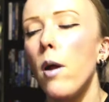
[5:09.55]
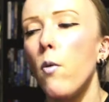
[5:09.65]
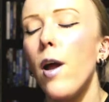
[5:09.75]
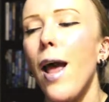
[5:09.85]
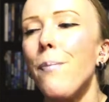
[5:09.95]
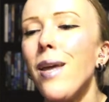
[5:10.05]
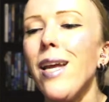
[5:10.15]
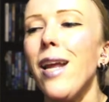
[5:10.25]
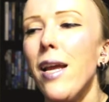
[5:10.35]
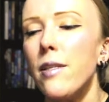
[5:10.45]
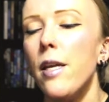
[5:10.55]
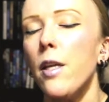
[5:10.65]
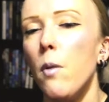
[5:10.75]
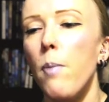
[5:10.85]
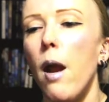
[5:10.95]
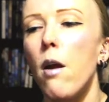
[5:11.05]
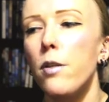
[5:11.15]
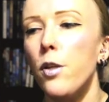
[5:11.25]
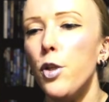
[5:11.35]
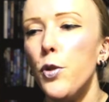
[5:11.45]
What, what I mean is in
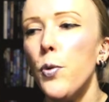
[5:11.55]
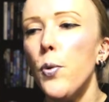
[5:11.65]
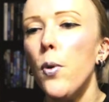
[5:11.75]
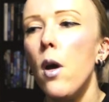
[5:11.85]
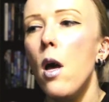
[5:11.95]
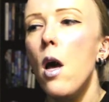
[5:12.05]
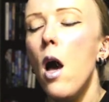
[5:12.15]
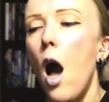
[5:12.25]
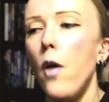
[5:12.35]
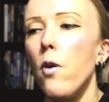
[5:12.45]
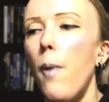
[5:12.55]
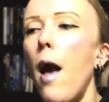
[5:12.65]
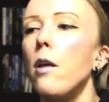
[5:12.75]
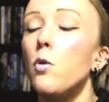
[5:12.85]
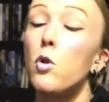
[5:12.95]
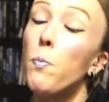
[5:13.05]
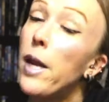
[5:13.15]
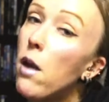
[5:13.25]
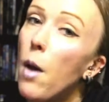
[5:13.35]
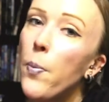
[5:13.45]
comparison to other palettes which
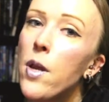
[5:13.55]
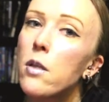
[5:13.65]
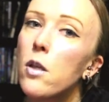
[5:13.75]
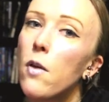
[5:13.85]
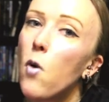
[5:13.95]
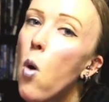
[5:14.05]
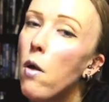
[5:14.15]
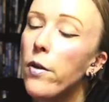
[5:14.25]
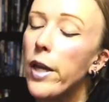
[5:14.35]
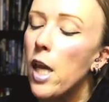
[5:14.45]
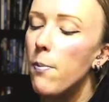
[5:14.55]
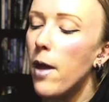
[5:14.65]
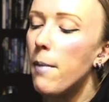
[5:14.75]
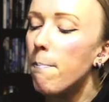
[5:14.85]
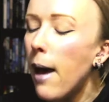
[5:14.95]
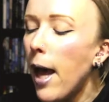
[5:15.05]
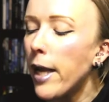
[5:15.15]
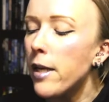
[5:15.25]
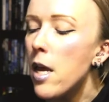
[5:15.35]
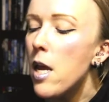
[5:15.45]
may not be as good of quality, keep that in
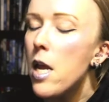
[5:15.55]
mind.